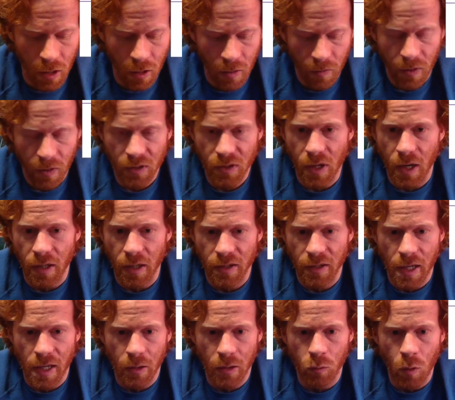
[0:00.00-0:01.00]
That's not
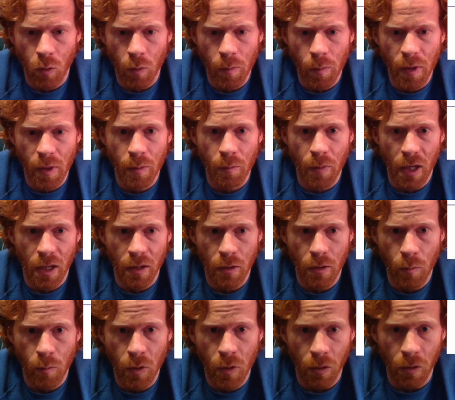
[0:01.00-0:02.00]
exactly what we mean by in the
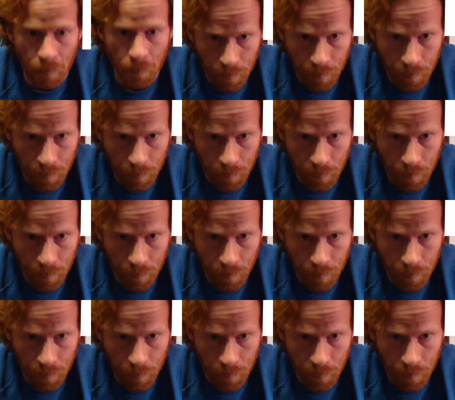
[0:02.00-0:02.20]
middle.